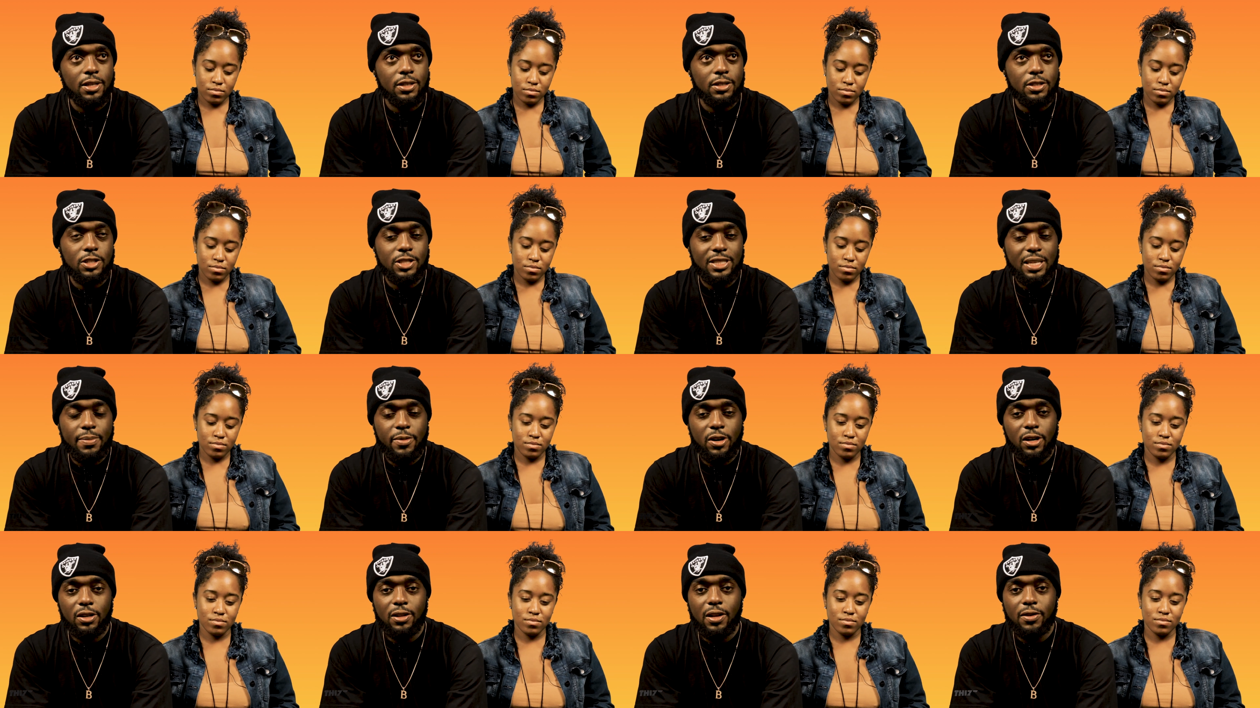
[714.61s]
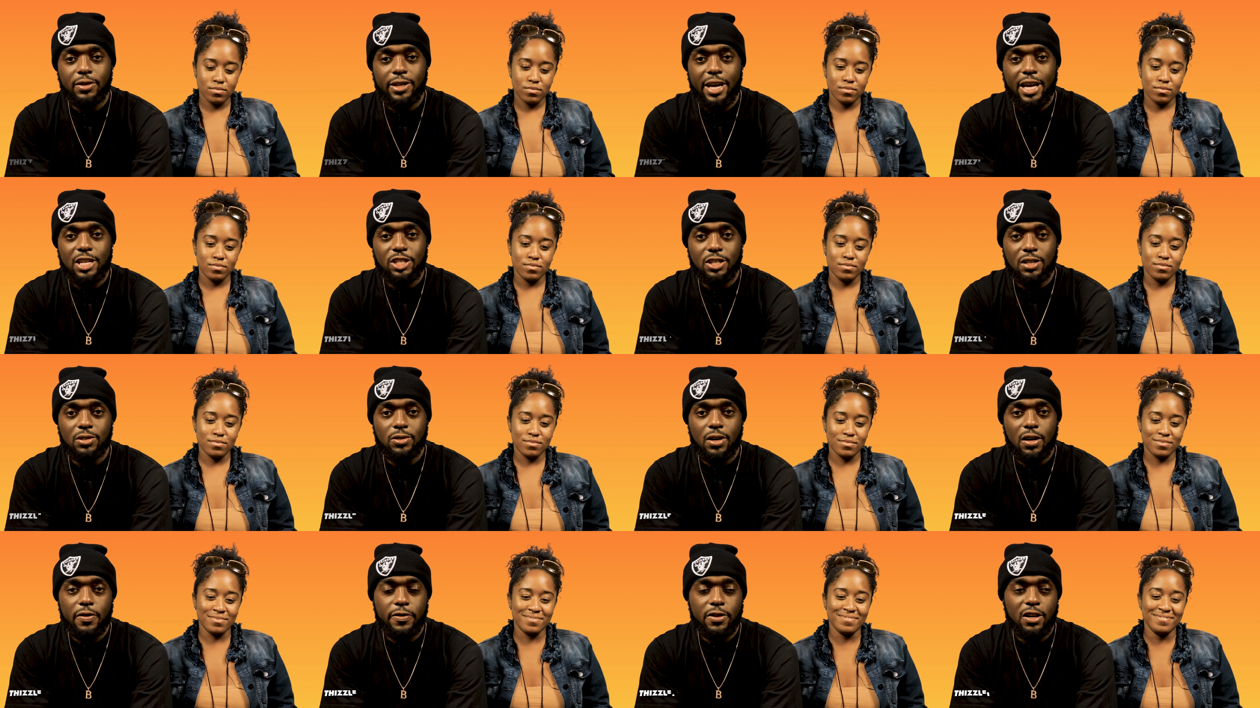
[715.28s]
Speaker 1: just send me her location.
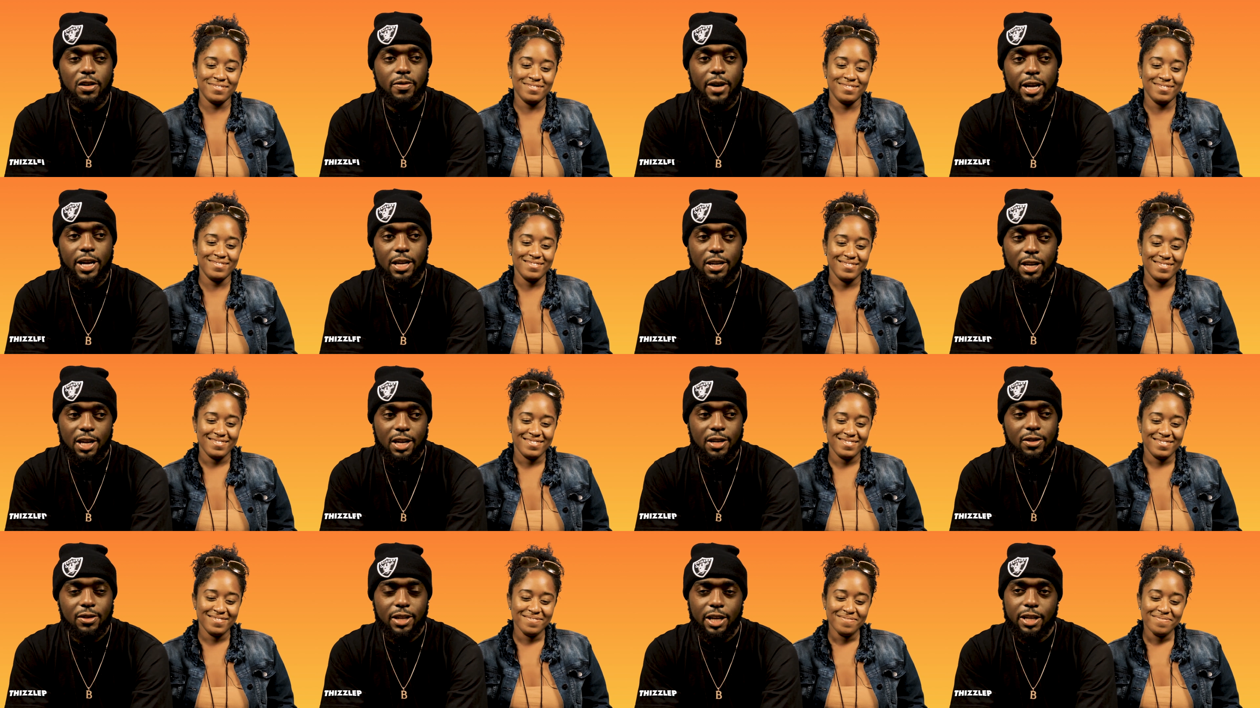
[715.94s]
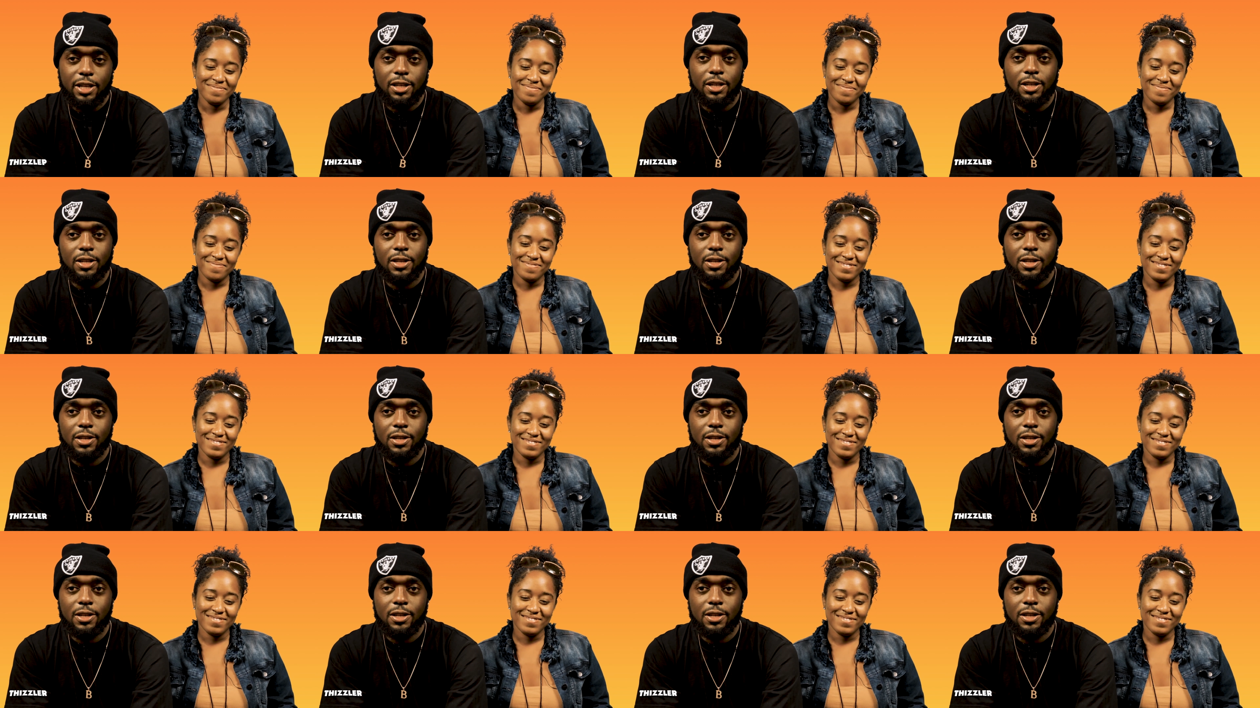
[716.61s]
I'll go over there right now. Like,